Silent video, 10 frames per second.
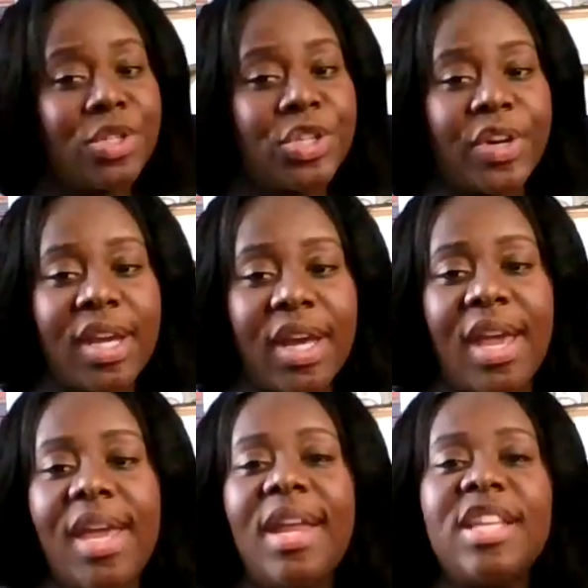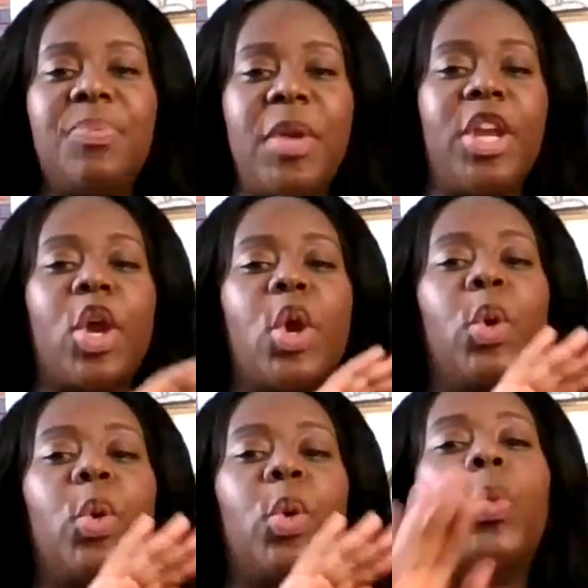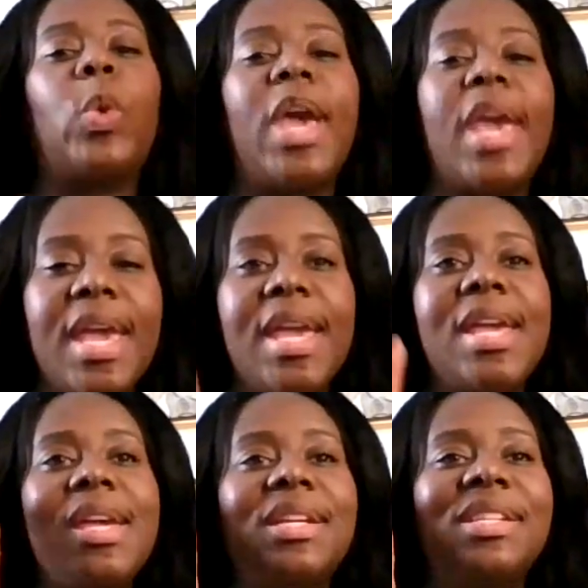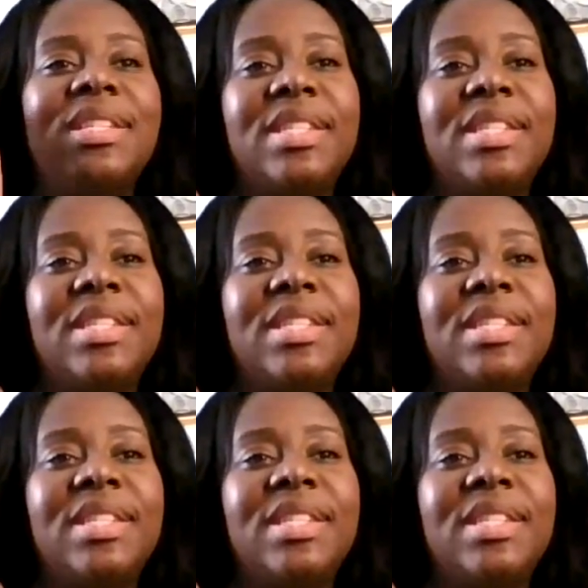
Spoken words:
Jericka, it has been crazy.